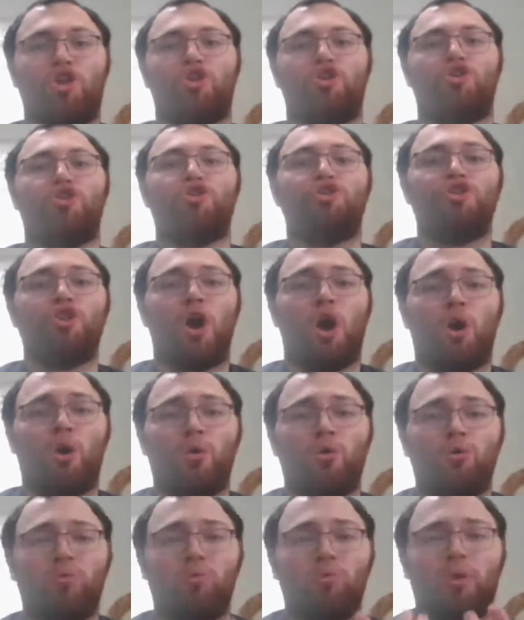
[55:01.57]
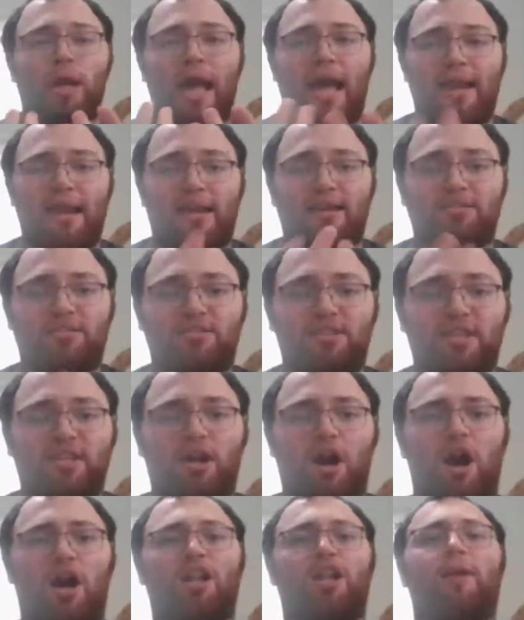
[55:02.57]
no NXT
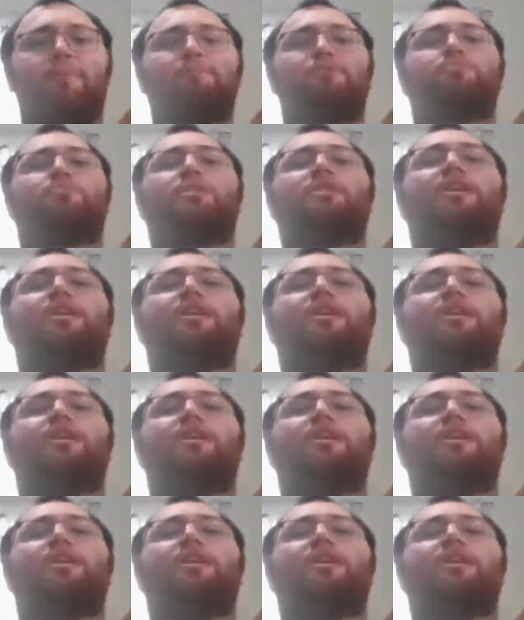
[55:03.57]
call-ups. We